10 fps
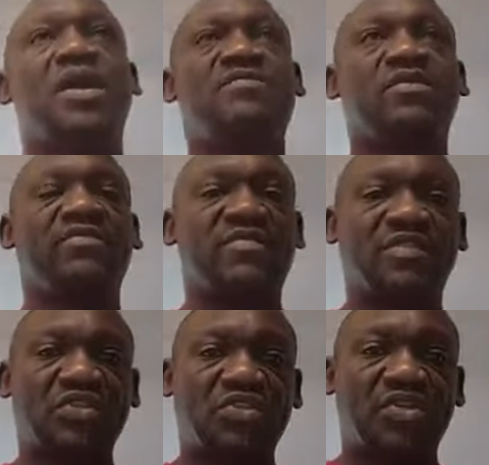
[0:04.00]
have a
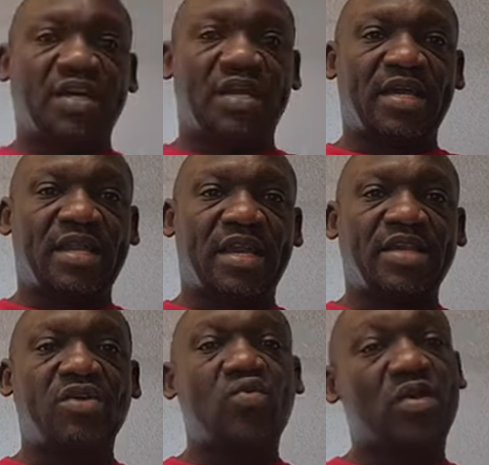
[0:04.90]
conversation again, a
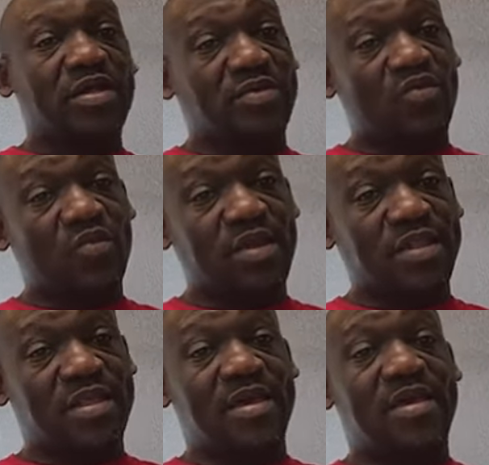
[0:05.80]
new one,
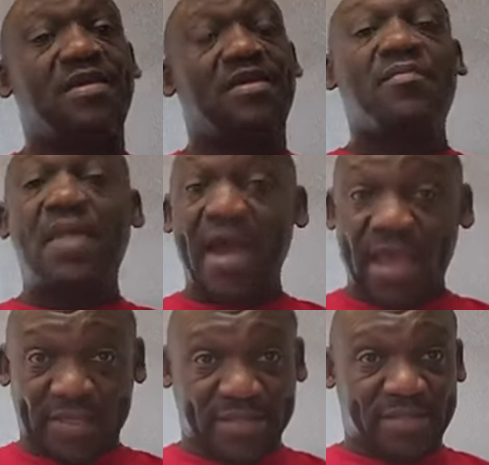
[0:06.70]
with the
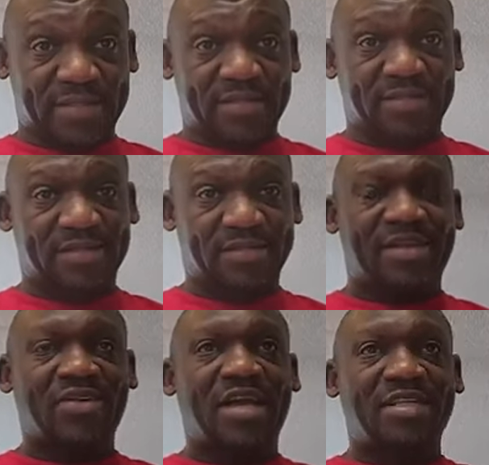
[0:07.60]
buyers.
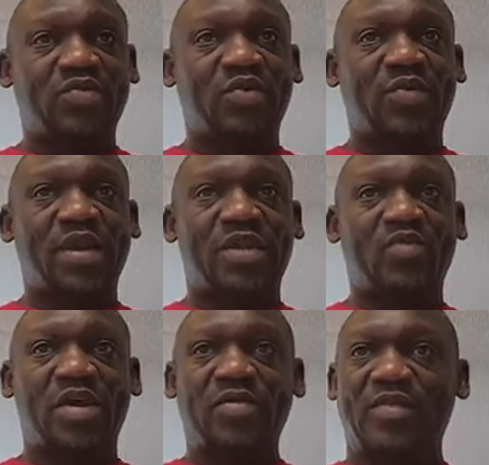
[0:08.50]
I know last week we had
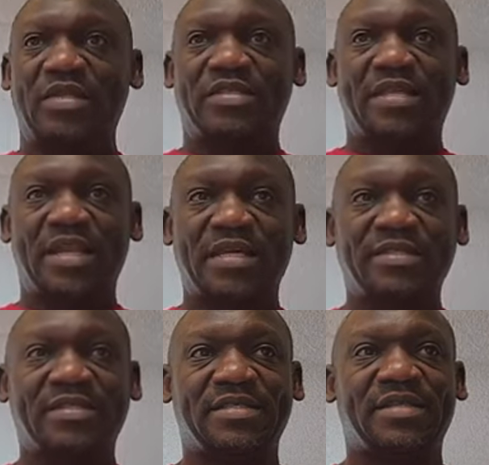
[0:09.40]
one with the
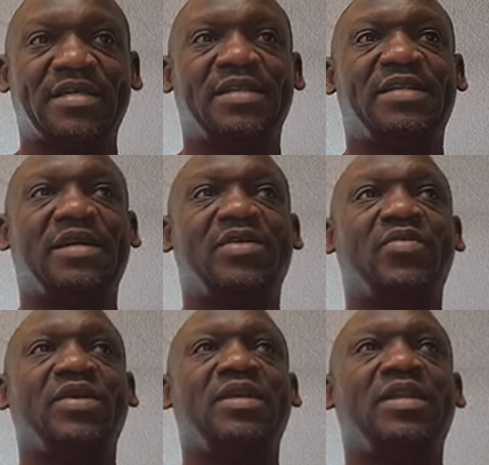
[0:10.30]
sellers, and
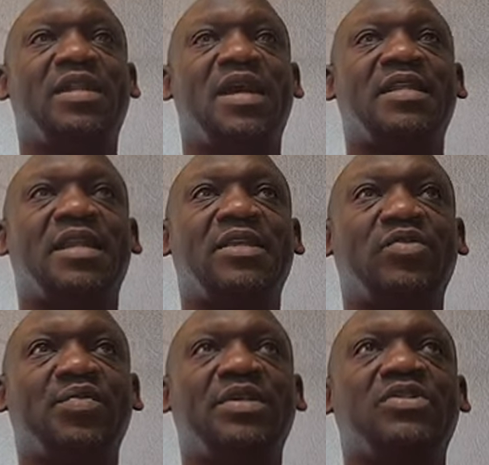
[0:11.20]
we learned a
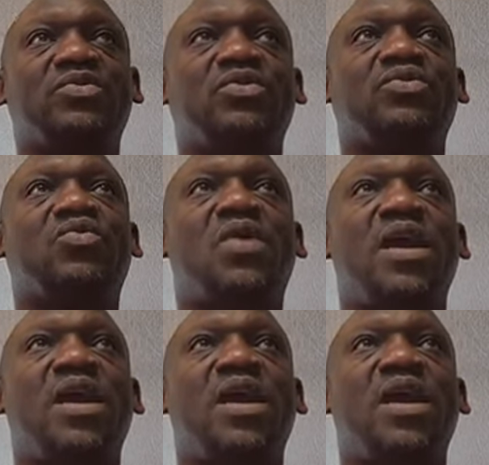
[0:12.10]
little bit on